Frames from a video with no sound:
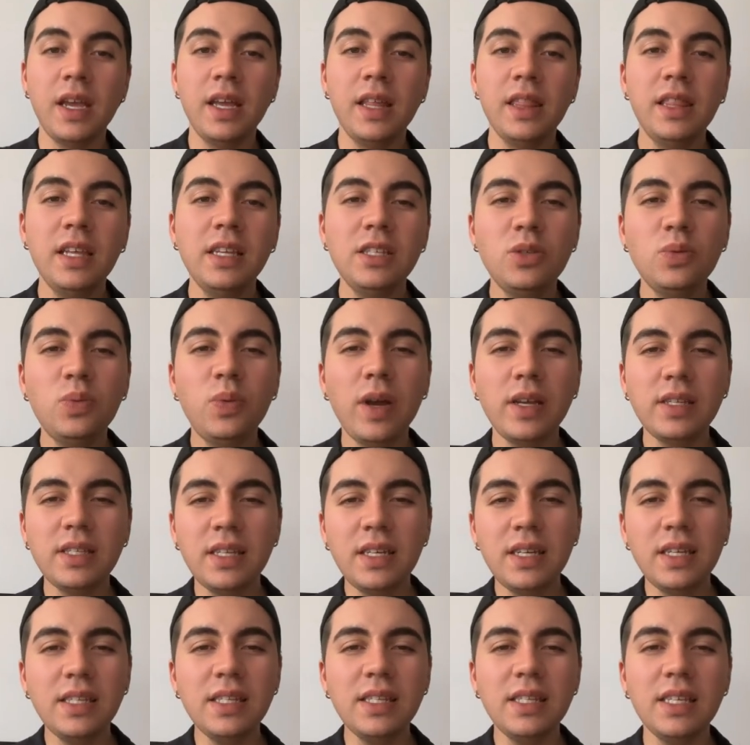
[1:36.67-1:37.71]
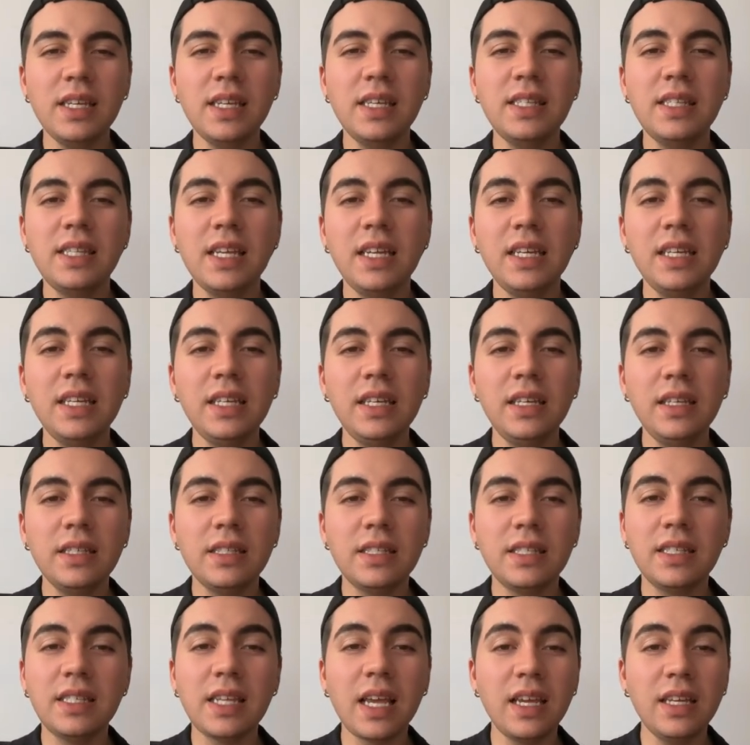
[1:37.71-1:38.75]
This resonance is
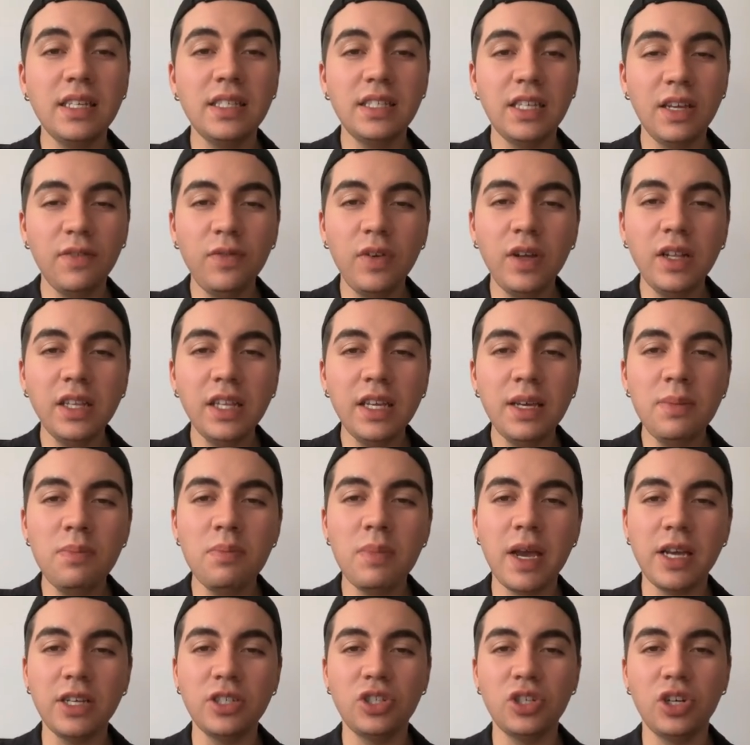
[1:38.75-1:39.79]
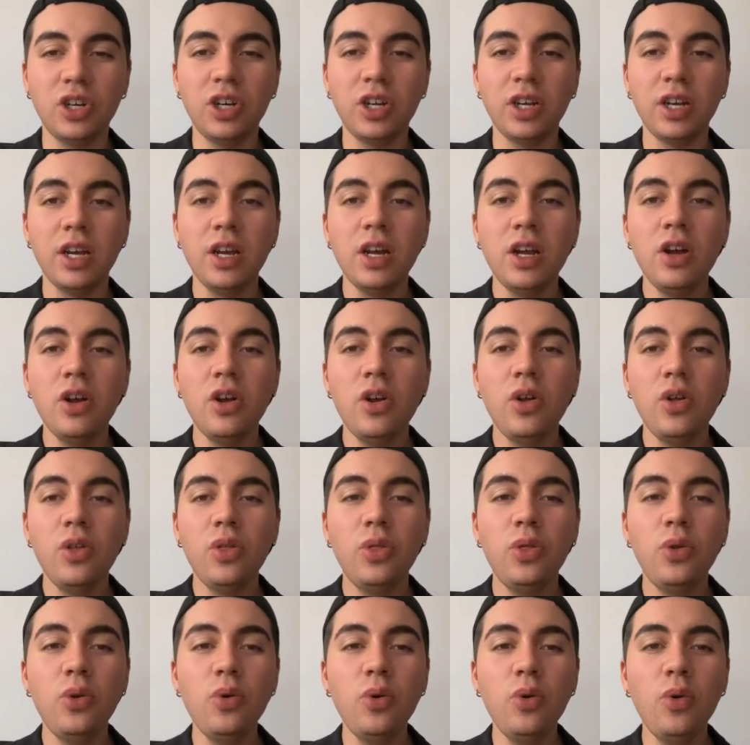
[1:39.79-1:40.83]
scientifically measured
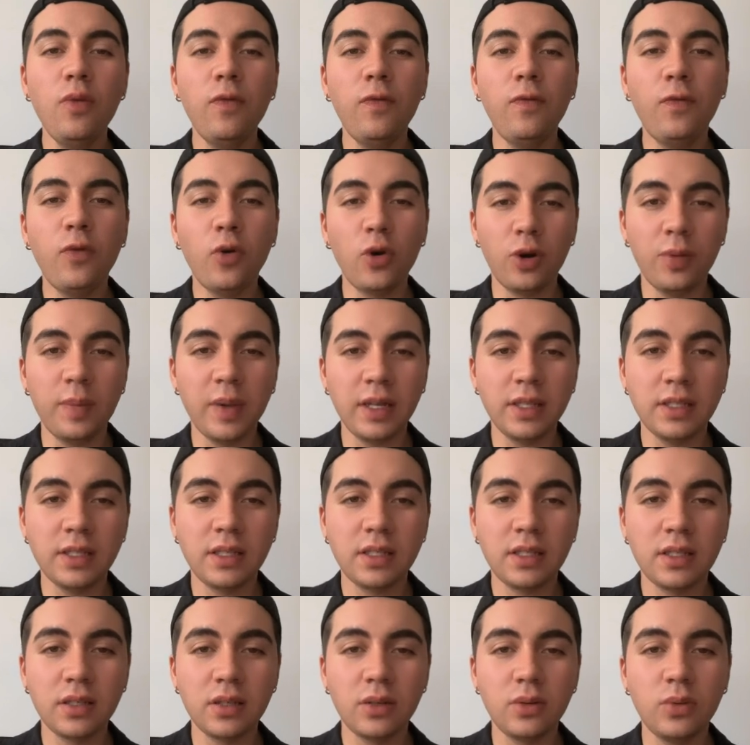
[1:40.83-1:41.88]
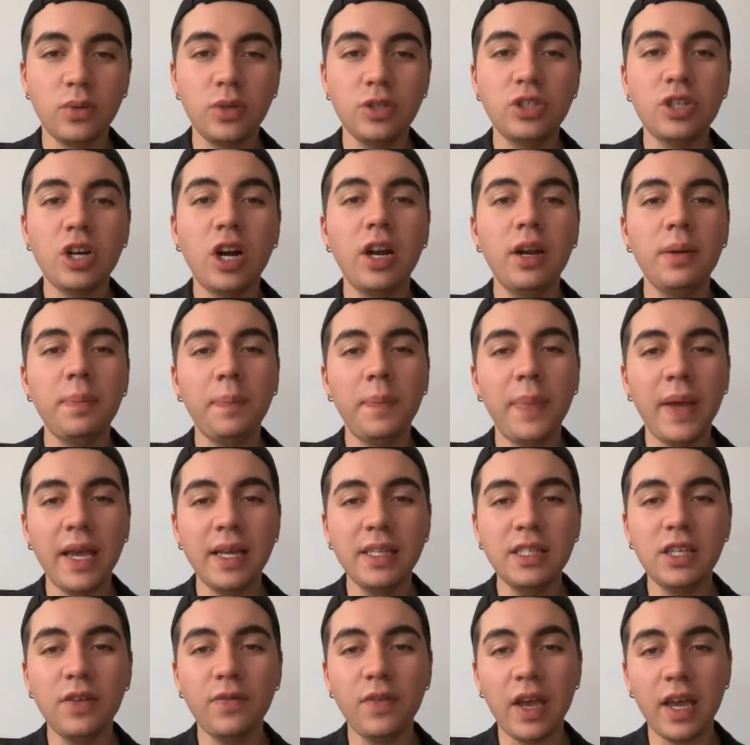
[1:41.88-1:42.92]
through formants, which are
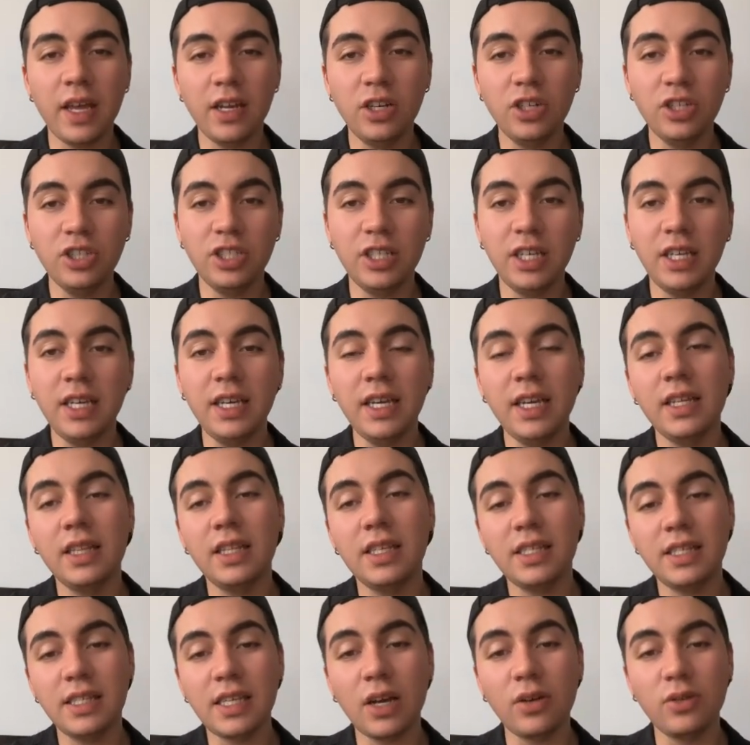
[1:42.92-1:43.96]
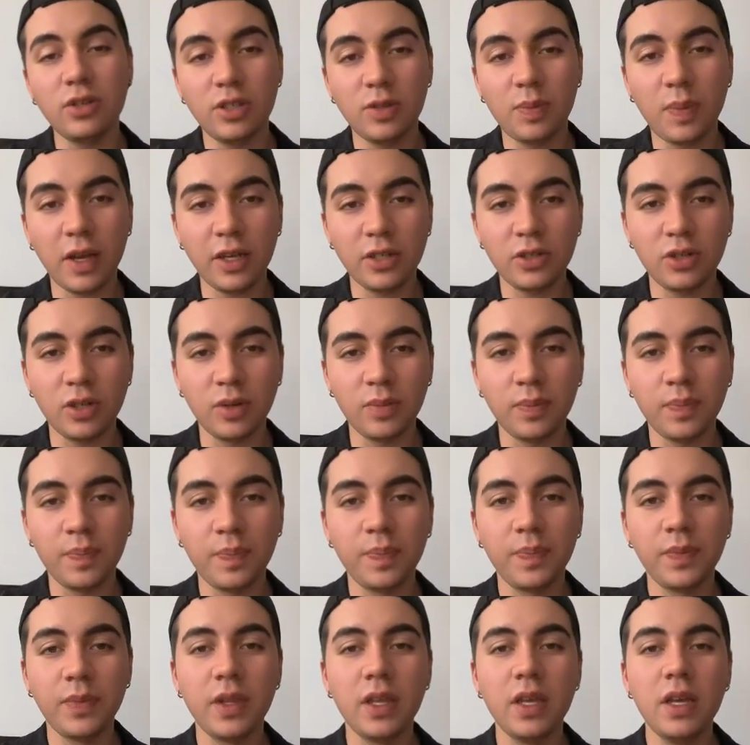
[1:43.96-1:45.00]
bands of energy in the sound spectrum.
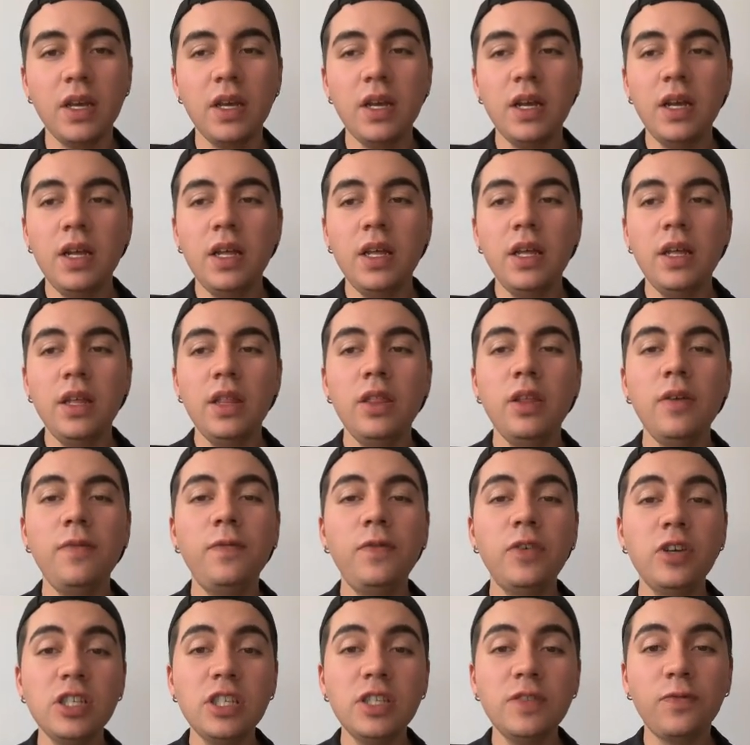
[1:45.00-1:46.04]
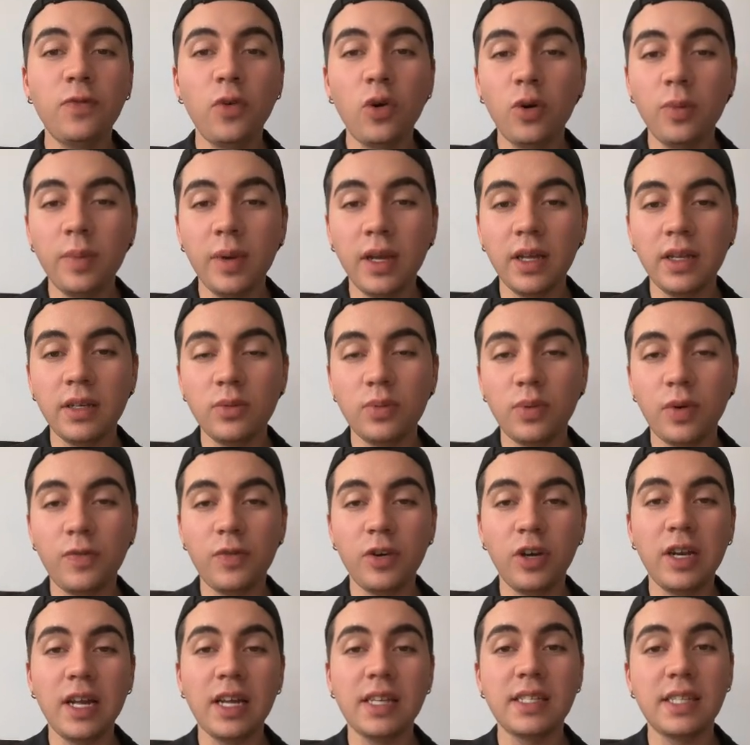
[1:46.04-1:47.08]
The first formant,
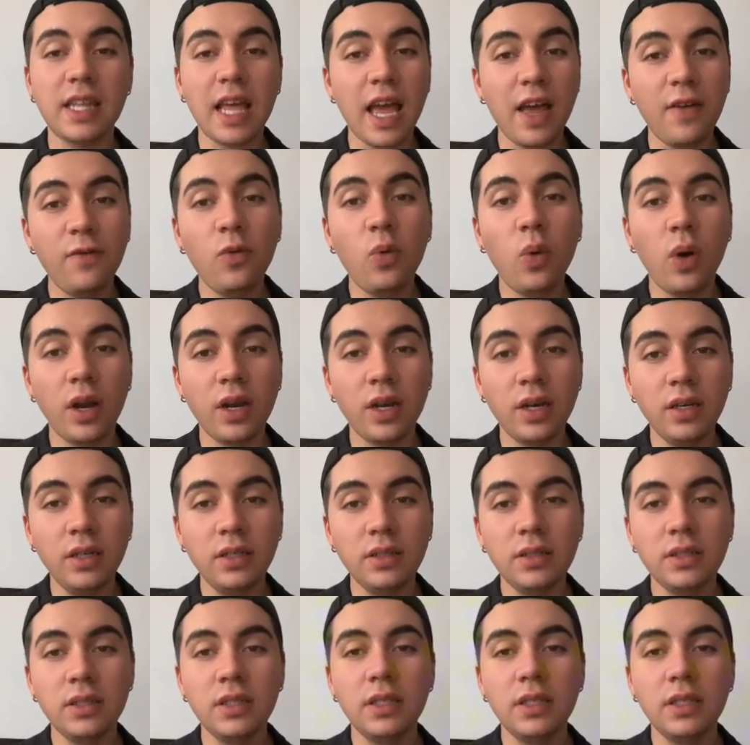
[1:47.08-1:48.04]
referred as F1,